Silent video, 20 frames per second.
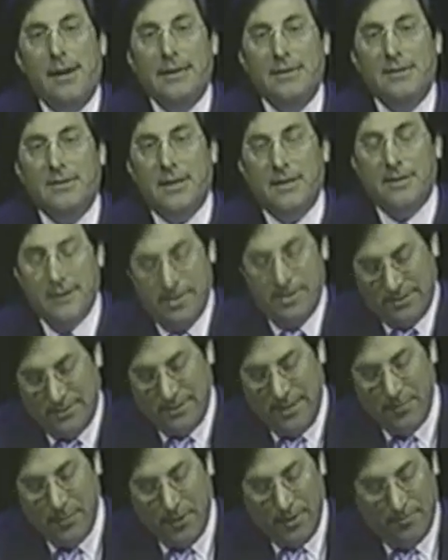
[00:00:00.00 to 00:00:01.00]
And he said
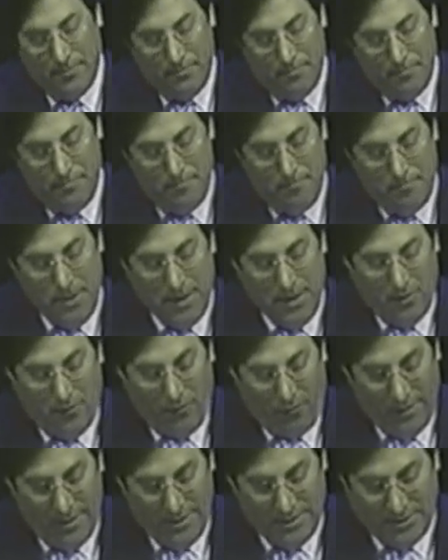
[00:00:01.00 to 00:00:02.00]
this, and I'm going to
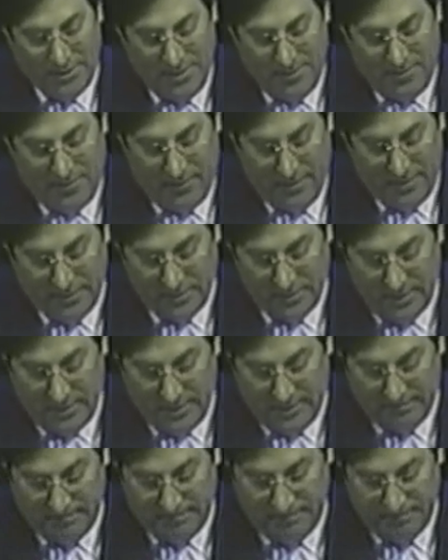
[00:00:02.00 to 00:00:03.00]
paraphrase some of this
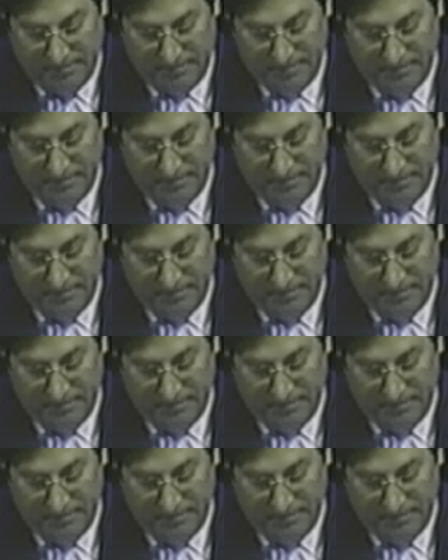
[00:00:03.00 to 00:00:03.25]
um,